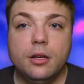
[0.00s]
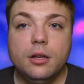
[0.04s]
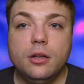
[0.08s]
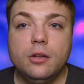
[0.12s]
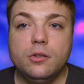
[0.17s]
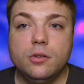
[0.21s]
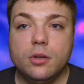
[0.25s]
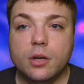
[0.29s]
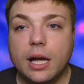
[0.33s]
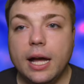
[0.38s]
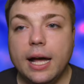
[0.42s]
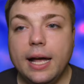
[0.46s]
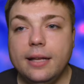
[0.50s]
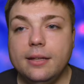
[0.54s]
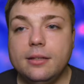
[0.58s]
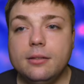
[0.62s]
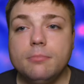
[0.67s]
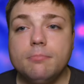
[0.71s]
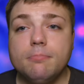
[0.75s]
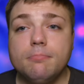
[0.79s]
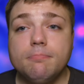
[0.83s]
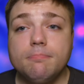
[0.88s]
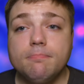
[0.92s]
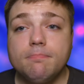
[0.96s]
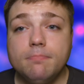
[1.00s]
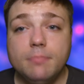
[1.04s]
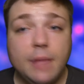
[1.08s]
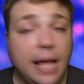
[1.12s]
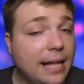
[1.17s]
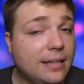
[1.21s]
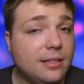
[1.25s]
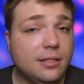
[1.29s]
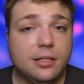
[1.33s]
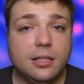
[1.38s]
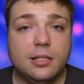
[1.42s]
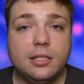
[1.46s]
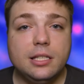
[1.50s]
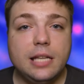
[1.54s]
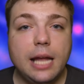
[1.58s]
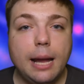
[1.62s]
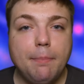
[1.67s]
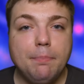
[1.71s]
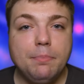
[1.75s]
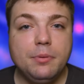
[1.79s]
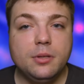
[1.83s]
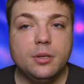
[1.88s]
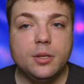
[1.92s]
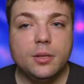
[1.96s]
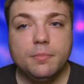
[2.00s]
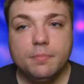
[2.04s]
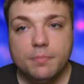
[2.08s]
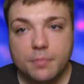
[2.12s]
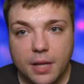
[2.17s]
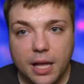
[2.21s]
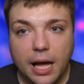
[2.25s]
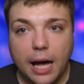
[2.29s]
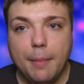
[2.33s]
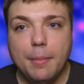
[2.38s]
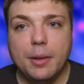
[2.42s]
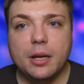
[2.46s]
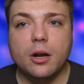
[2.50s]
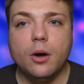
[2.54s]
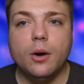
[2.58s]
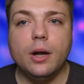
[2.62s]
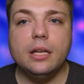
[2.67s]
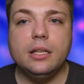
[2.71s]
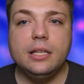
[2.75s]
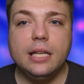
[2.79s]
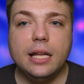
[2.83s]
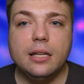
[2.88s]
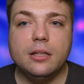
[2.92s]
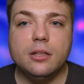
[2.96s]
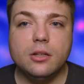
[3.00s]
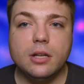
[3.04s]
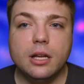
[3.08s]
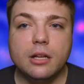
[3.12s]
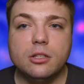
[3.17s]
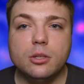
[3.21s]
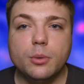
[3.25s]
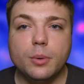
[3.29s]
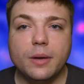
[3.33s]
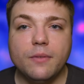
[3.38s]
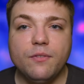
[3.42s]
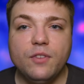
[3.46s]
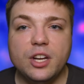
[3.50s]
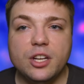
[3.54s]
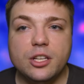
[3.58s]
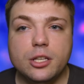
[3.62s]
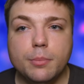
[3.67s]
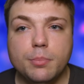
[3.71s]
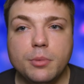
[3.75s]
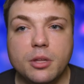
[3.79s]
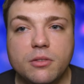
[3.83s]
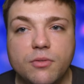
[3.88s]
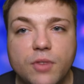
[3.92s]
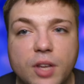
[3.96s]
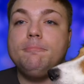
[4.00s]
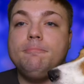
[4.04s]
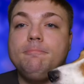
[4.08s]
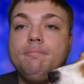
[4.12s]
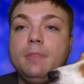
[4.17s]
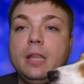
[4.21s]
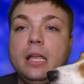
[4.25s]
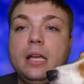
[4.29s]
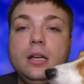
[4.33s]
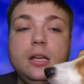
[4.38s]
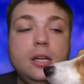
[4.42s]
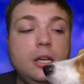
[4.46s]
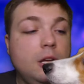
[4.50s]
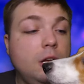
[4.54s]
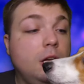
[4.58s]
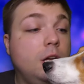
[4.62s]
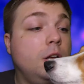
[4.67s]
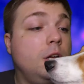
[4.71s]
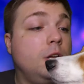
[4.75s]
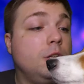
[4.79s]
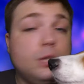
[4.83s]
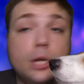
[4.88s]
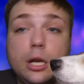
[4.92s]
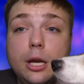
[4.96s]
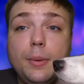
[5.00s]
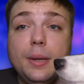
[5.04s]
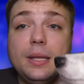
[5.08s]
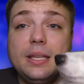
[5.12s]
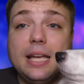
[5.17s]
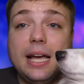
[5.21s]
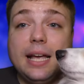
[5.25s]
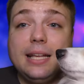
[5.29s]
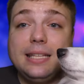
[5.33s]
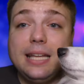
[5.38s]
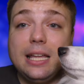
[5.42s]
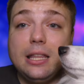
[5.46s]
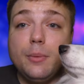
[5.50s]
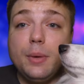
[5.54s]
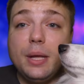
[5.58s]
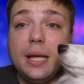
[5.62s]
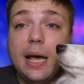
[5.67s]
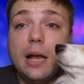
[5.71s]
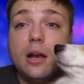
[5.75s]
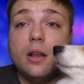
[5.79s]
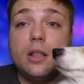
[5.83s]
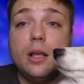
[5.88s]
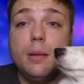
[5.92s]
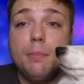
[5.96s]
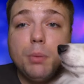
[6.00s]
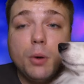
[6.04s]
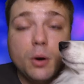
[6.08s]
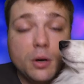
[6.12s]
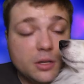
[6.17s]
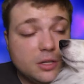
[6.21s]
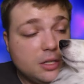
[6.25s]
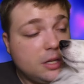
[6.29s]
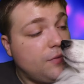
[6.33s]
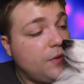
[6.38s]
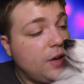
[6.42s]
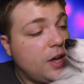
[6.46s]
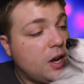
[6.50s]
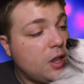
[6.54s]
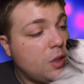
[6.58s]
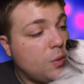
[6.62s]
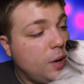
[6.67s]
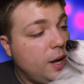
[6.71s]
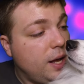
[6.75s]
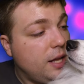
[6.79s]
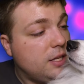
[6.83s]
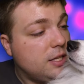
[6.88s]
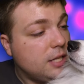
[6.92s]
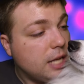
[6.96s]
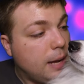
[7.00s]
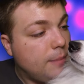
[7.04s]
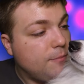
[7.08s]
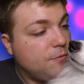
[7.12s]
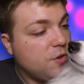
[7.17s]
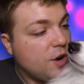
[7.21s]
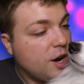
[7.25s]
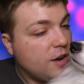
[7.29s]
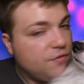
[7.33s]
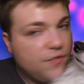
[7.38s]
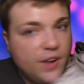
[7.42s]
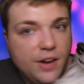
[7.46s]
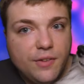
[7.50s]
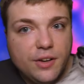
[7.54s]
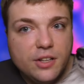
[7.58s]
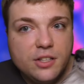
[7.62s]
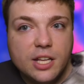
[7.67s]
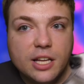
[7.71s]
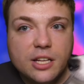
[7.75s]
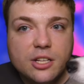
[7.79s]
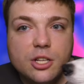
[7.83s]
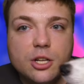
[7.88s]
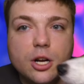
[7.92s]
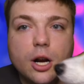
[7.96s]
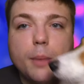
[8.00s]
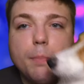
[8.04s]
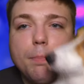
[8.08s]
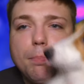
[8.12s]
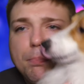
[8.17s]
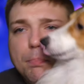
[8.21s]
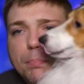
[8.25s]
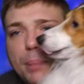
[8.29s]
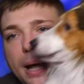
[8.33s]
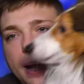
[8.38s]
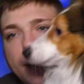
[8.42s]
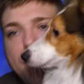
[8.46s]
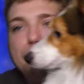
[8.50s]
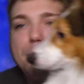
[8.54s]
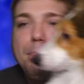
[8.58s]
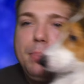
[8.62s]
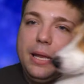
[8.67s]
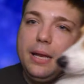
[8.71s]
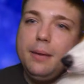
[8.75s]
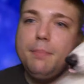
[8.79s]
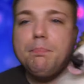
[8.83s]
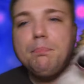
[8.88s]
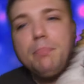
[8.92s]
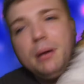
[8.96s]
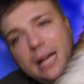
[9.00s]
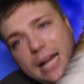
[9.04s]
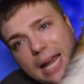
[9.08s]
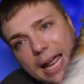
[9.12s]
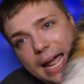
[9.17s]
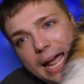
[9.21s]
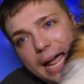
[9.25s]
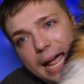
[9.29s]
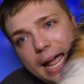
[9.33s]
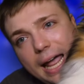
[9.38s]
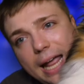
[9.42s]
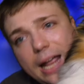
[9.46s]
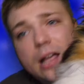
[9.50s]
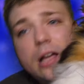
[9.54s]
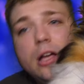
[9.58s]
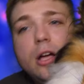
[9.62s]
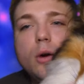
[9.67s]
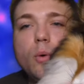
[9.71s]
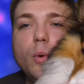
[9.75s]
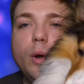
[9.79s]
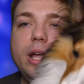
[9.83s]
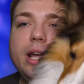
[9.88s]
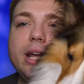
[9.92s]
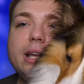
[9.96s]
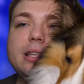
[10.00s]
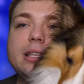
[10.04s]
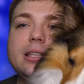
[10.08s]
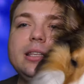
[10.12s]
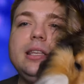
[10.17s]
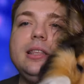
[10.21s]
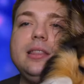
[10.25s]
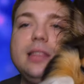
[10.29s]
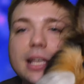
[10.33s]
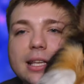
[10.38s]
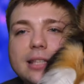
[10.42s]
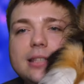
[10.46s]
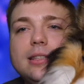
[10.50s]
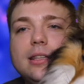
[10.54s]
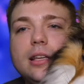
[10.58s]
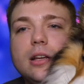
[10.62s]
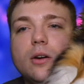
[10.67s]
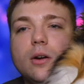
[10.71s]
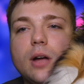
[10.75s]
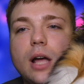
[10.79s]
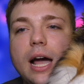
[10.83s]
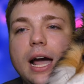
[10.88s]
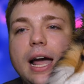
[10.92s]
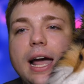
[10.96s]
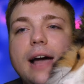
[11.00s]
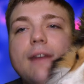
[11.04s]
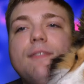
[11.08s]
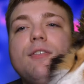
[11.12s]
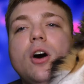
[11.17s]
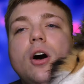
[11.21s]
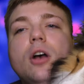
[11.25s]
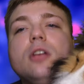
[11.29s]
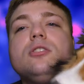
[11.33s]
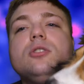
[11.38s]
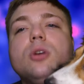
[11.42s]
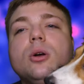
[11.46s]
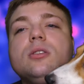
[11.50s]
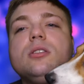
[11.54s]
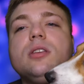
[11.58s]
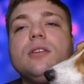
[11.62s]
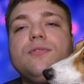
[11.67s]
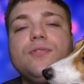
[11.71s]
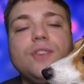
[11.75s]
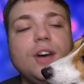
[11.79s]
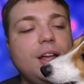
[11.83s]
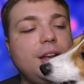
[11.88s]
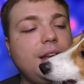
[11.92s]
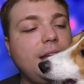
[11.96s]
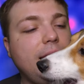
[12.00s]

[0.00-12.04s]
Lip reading: So guys, that's the steps. I'm gonna go get Dancer now so we can finish up this video. So anyways, guys, now that we got all the important stuff out of the way, it's time for our favorite section, our popping play, where you get to see this little guy have all sorts of fun.